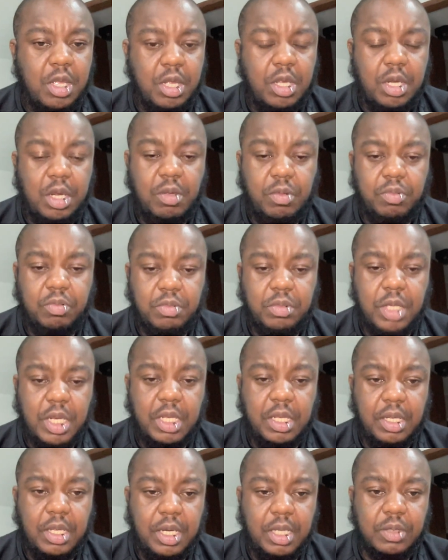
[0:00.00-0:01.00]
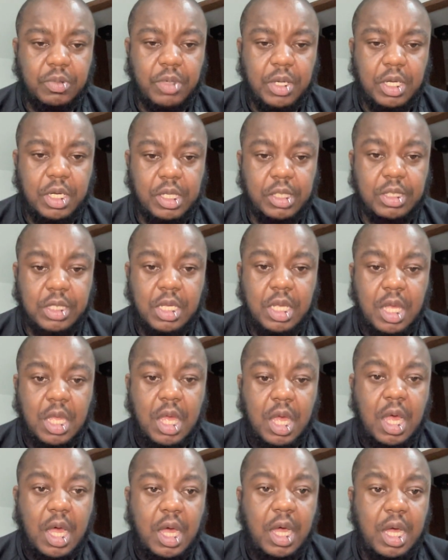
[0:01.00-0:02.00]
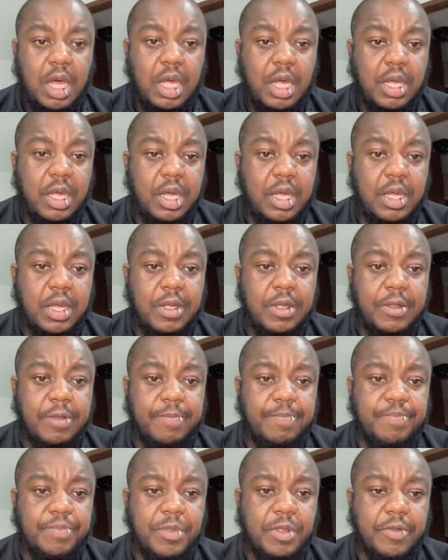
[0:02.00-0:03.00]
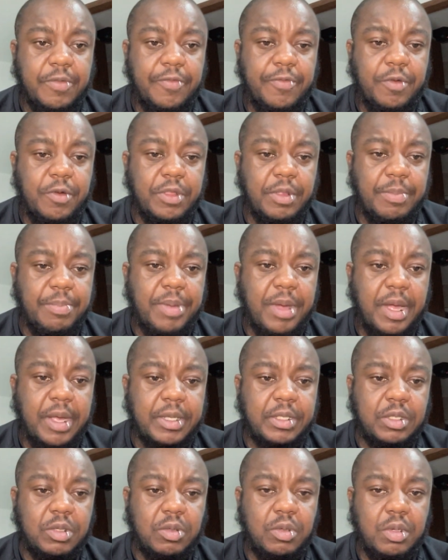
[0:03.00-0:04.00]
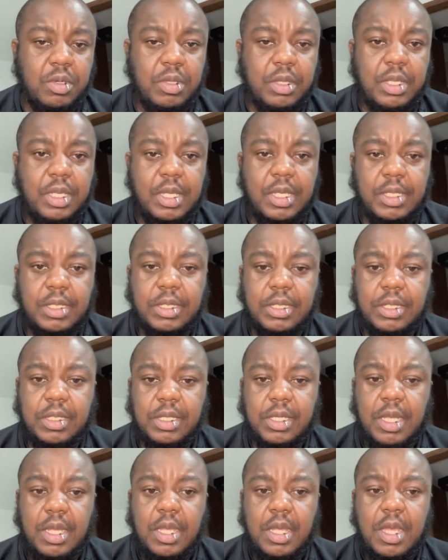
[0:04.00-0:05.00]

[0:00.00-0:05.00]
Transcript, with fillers: you know, it is what it is. Uh, for the box score on this,